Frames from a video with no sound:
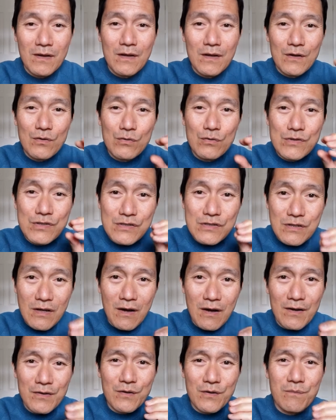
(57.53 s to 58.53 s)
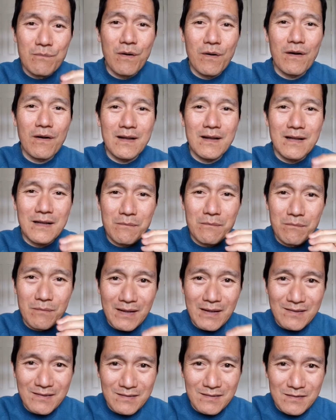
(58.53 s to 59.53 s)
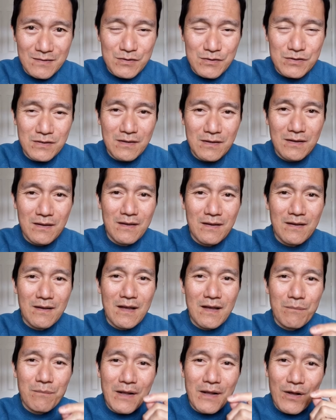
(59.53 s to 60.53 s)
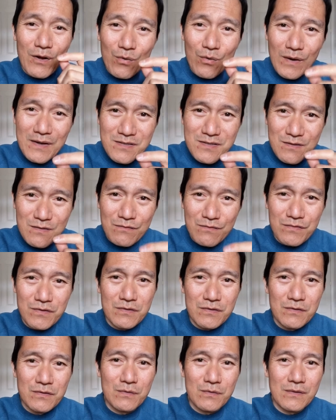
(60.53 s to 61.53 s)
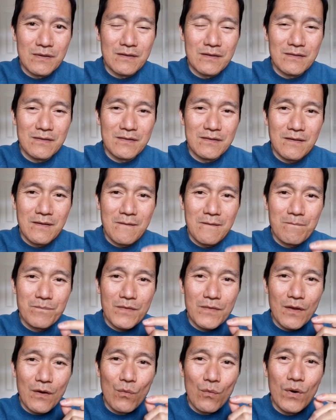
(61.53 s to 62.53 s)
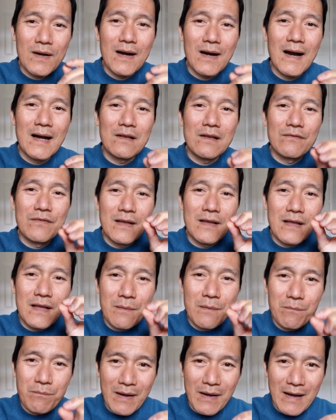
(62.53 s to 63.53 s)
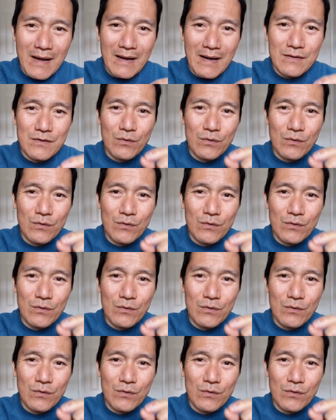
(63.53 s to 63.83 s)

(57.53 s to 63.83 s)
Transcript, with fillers: who saw your marketing message. And my question for you is what kind of impact